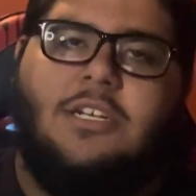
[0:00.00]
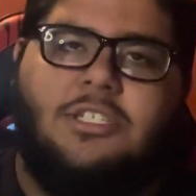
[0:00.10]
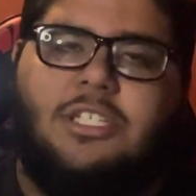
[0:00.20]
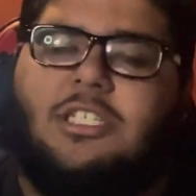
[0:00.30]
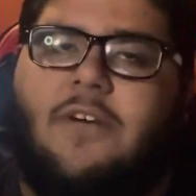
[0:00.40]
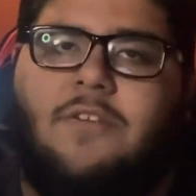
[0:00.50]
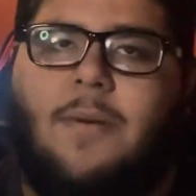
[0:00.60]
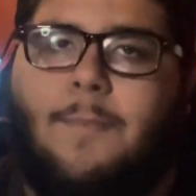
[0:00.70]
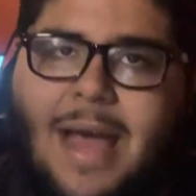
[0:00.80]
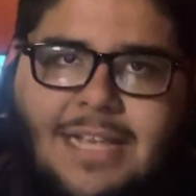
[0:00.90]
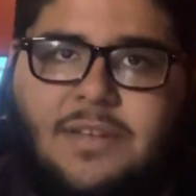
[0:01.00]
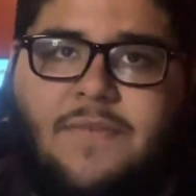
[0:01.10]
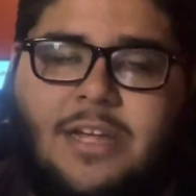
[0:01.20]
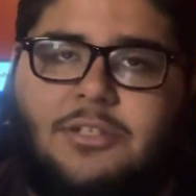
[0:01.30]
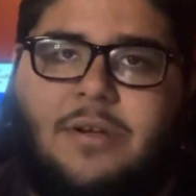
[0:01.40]
she suffered a massive
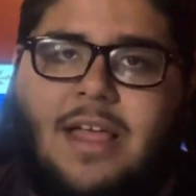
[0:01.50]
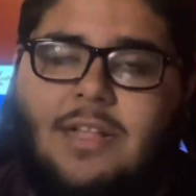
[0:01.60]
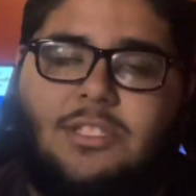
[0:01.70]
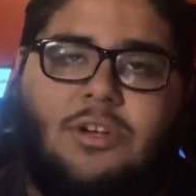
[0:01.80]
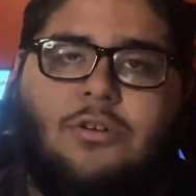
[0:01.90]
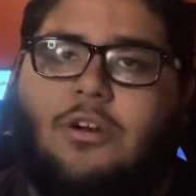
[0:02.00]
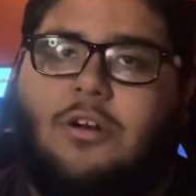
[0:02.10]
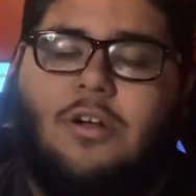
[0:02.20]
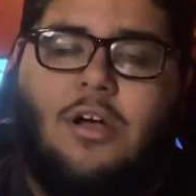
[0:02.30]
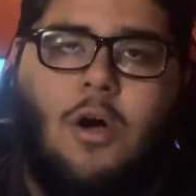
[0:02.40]
injury that took her